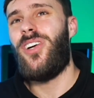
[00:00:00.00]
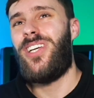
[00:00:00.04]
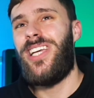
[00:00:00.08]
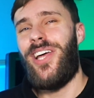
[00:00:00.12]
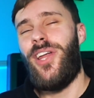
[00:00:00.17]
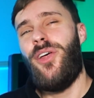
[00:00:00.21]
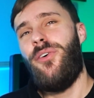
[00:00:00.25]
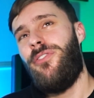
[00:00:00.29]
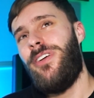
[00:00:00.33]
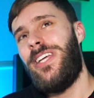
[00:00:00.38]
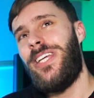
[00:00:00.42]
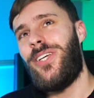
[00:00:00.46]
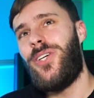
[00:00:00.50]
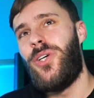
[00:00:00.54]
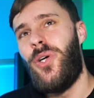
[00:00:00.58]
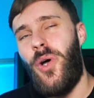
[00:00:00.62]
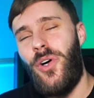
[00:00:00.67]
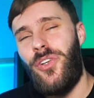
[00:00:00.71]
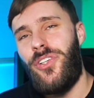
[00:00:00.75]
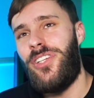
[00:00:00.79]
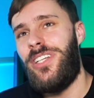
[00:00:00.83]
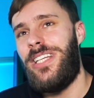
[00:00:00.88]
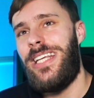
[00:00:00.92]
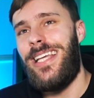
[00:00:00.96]
Okay, I don't think
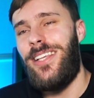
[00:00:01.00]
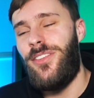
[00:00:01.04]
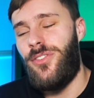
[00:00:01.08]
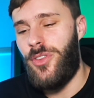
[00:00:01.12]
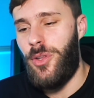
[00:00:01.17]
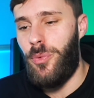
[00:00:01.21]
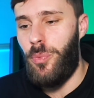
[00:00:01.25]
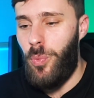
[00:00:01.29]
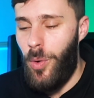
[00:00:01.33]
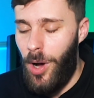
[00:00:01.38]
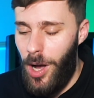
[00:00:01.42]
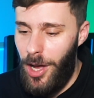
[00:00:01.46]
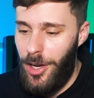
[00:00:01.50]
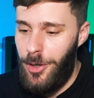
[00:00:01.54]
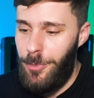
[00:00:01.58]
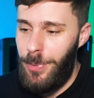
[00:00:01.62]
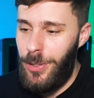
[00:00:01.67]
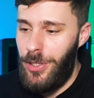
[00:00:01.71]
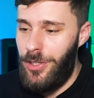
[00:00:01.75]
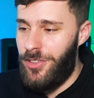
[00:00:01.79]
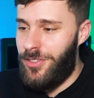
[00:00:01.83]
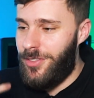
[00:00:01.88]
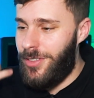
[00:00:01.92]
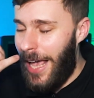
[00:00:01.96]
couldn't is the word
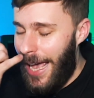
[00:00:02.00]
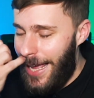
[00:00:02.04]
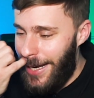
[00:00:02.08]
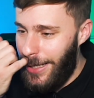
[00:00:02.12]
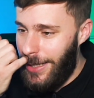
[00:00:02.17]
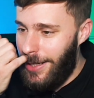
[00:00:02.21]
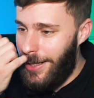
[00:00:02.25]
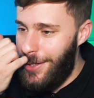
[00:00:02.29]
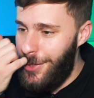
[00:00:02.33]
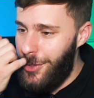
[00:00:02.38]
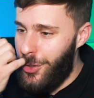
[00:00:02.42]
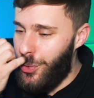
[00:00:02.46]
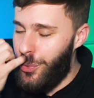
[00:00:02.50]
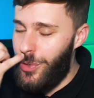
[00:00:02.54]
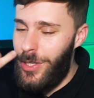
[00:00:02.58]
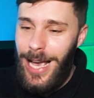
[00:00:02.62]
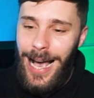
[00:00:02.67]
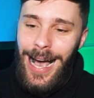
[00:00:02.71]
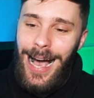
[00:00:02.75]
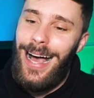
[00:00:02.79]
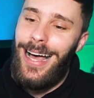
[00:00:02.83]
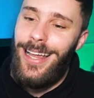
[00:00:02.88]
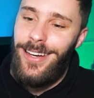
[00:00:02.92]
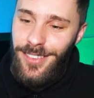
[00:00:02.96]
because technically you
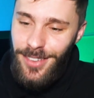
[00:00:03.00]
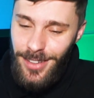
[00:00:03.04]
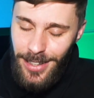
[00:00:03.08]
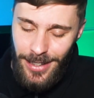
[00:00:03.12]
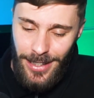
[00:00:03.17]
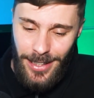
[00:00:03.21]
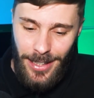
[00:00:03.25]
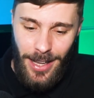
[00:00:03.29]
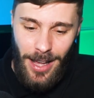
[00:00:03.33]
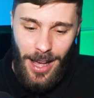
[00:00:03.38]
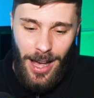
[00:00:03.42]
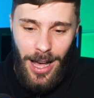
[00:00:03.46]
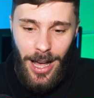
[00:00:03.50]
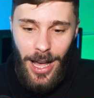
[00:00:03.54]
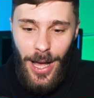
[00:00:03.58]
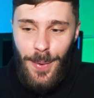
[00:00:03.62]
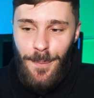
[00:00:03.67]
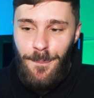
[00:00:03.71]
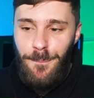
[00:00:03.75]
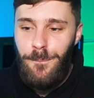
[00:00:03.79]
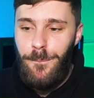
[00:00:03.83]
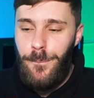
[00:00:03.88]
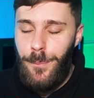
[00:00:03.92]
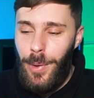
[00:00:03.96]
can,
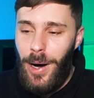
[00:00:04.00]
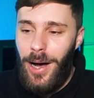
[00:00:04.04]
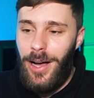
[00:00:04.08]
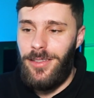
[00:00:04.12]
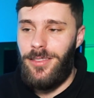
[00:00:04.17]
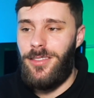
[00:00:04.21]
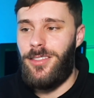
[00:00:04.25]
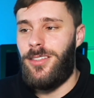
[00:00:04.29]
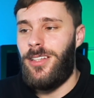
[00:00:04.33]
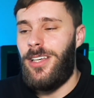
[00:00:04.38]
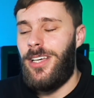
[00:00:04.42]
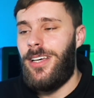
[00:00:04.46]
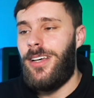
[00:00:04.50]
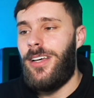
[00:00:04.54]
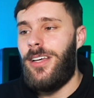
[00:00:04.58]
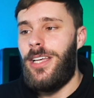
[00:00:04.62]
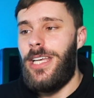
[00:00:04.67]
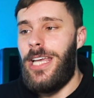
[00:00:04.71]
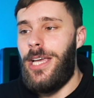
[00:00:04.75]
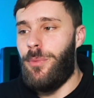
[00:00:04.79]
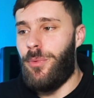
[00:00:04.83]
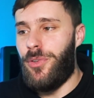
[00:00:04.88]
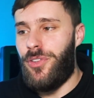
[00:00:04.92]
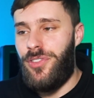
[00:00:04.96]
um, but
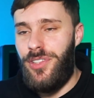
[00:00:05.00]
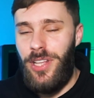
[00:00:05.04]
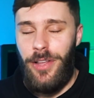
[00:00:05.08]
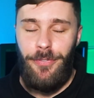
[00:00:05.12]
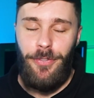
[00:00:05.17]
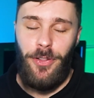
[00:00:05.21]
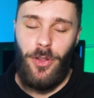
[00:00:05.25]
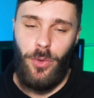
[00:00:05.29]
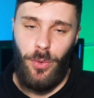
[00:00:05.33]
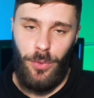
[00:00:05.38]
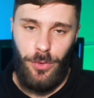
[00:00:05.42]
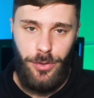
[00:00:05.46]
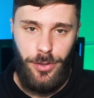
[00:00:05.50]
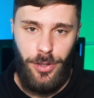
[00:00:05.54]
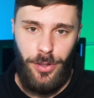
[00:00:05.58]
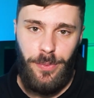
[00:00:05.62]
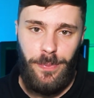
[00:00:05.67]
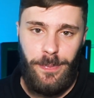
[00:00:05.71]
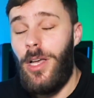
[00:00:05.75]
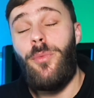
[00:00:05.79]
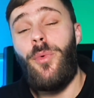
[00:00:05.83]
it was difficult to.